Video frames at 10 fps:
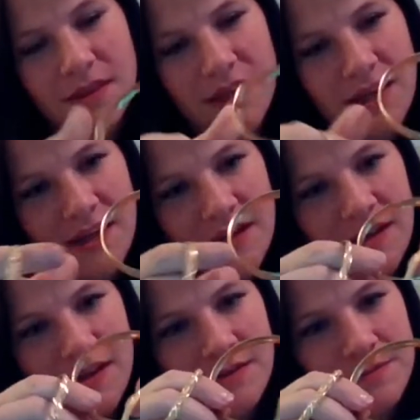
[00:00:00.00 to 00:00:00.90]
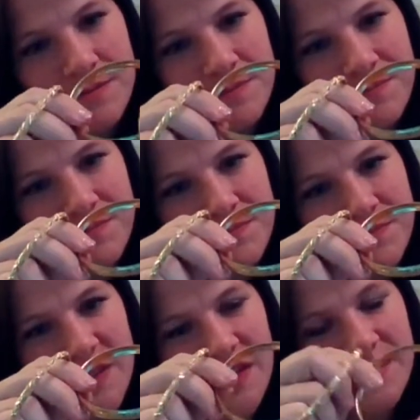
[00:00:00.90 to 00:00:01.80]
They, um,
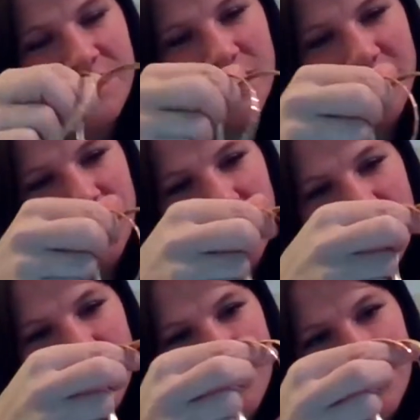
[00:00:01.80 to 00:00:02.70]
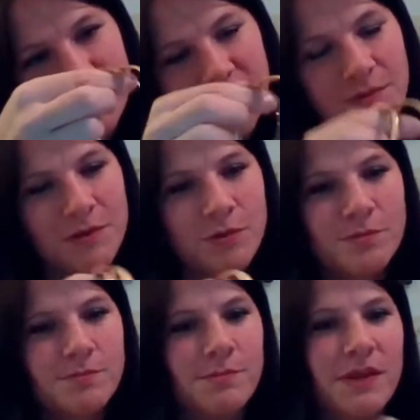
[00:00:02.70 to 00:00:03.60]
yeah, they're not anything. They're not real
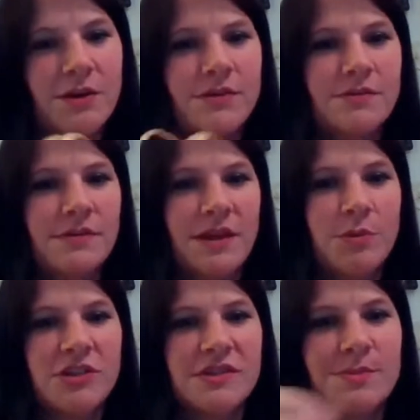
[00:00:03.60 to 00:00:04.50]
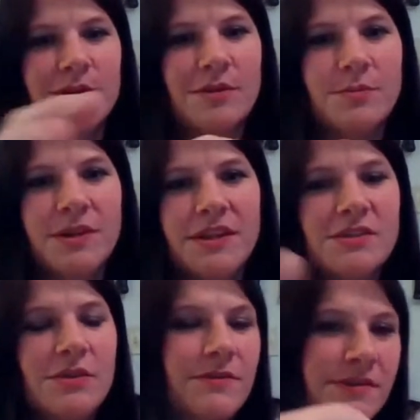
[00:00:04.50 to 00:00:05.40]
metal, like precious metal, but they
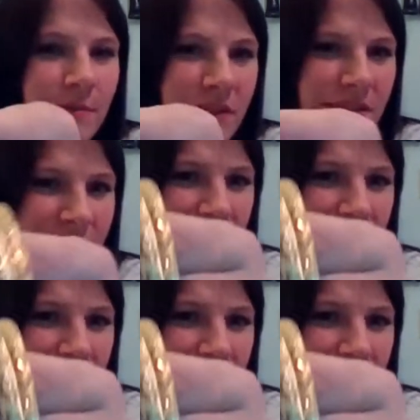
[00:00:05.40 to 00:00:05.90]
do have some nice